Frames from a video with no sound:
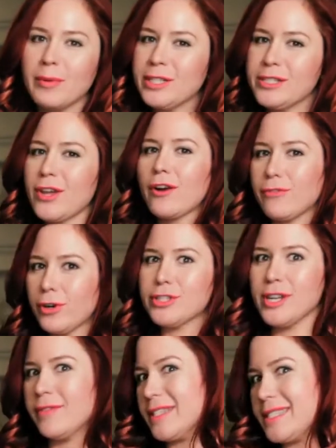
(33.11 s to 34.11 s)
which is our
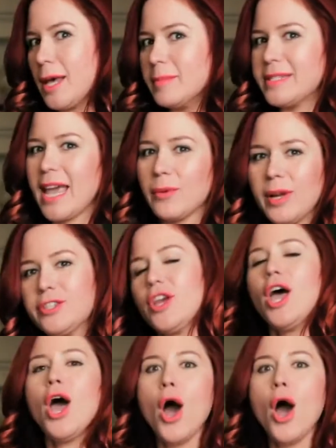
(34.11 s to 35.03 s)
version of a sub sandwich.